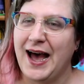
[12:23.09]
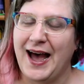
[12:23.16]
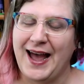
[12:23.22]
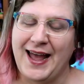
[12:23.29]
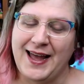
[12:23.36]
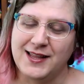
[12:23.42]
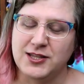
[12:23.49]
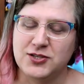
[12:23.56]
I
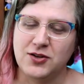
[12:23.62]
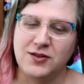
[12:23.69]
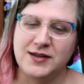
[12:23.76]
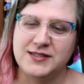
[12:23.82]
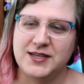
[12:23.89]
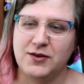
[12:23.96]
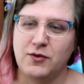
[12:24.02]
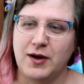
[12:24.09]
had this whole
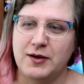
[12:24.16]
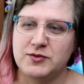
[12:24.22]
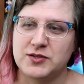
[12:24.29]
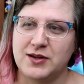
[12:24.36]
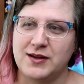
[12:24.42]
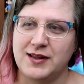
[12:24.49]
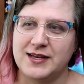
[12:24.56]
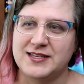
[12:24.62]
idea where I was
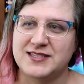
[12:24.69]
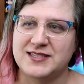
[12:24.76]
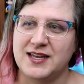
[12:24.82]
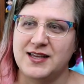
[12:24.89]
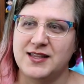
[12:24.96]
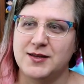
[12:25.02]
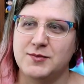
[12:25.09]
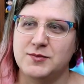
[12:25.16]
gonna like
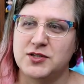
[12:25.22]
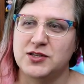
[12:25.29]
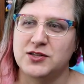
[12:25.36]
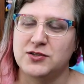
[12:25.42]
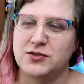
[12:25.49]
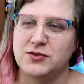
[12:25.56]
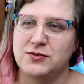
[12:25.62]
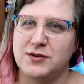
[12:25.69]
sing them to the
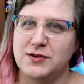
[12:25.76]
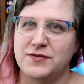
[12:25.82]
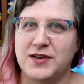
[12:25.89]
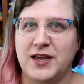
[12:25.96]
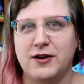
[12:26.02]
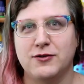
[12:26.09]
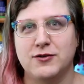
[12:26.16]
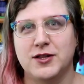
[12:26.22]
tune of
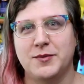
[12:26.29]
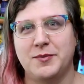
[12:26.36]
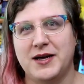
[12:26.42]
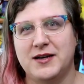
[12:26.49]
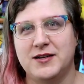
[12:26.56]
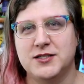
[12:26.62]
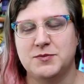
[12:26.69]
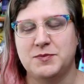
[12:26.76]
Carol the
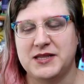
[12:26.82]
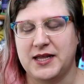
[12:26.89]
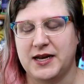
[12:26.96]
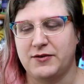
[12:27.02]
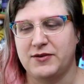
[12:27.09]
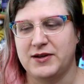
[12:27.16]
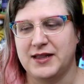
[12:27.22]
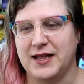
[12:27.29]
Bells, but then I
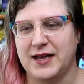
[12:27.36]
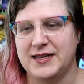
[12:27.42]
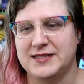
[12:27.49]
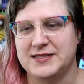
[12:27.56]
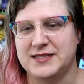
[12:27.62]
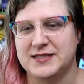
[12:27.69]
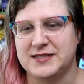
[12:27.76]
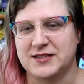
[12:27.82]

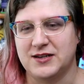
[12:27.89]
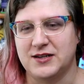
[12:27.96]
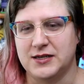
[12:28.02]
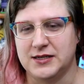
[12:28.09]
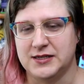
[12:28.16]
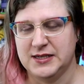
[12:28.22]
realized it's gonna